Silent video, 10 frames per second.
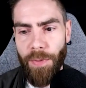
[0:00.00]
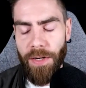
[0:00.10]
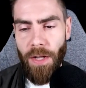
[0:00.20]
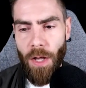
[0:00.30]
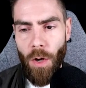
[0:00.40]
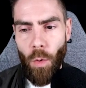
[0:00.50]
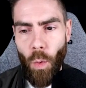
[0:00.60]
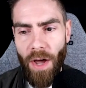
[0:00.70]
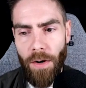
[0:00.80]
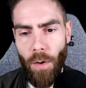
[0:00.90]
But
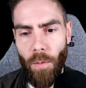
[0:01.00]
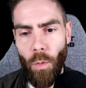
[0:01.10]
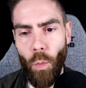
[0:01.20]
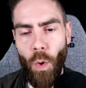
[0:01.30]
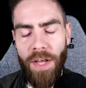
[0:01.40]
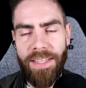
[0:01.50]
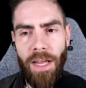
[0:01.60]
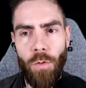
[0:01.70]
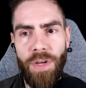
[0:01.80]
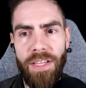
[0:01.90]
what what
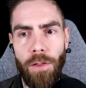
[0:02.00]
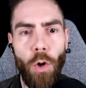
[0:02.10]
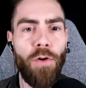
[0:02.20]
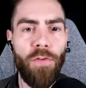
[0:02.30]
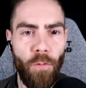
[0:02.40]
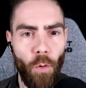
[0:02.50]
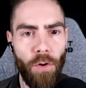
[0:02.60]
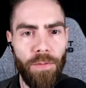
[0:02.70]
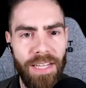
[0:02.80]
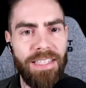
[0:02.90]
can we look
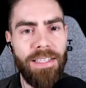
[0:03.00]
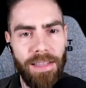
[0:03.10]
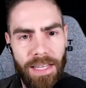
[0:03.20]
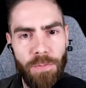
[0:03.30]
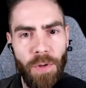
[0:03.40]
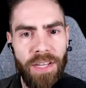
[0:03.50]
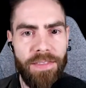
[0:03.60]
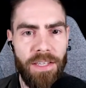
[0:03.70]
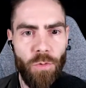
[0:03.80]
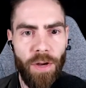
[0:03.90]
for? Let's let's put
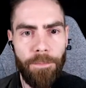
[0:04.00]
it this way: